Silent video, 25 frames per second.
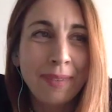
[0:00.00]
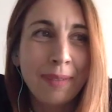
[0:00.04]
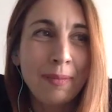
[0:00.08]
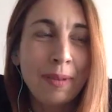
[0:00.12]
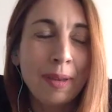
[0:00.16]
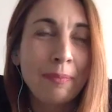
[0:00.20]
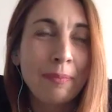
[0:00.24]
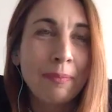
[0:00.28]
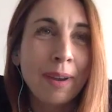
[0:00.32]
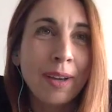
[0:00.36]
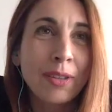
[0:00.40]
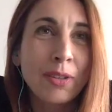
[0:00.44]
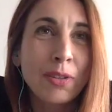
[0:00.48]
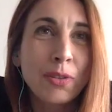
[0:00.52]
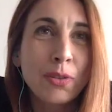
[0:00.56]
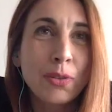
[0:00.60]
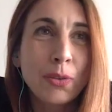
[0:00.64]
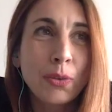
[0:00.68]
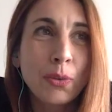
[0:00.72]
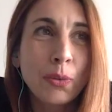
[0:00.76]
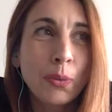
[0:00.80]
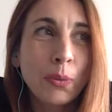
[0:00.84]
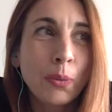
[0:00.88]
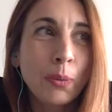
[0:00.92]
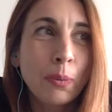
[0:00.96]
I mean, my
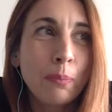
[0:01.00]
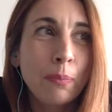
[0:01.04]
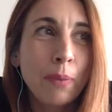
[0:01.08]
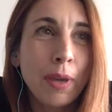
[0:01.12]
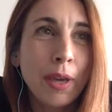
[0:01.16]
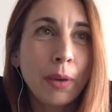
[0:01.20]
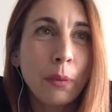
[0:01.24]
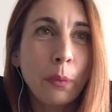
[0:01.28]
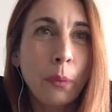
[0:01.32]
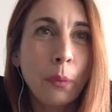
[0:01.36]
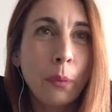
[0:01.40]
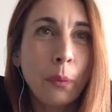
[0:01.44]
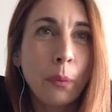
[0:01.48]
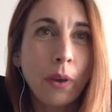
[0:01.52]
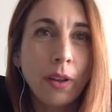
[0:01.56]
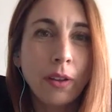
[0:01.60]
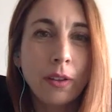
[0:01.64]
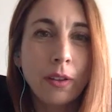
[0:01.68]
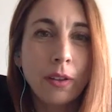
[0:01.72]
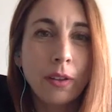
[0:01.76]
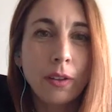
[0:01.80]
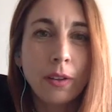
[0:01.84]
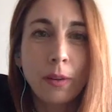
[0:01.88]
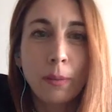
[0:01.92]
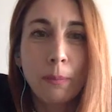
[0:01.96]
two big
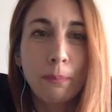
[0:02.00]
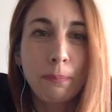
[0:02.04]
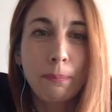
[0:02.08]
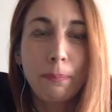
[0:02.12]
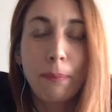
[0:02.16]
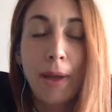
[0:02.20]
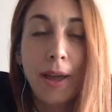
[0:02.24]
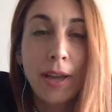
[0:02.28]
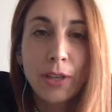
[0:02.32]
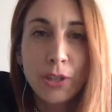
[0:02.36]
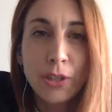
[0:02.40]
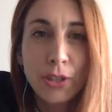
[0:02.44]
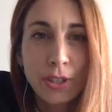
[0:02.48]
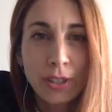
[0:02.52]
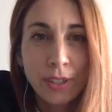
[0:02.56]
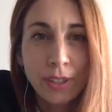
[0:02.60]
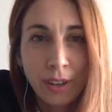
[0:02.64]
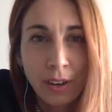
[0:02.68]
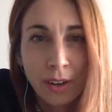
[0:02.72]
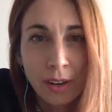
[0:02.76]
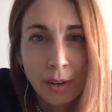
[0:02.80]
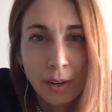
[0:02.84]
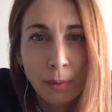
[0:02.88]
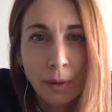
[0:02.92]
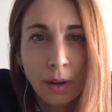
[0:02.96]
uh, passion
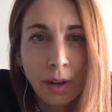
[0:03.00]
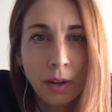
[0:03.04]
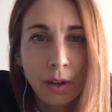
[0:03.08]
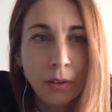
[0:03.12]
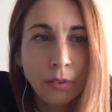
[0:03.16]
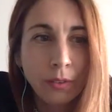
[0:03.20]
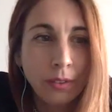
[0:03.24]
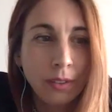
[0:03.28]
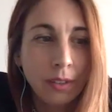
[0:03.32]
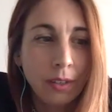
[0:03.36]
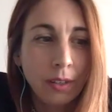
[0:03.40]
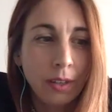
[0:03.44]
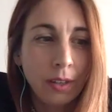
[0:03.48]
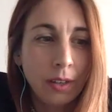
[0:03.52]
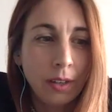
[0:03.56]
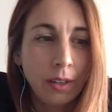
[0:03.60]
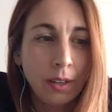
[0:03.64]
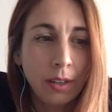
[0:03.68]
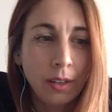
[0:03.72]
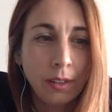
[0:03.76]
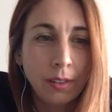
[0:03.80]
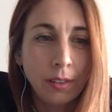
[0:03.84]
are about uh,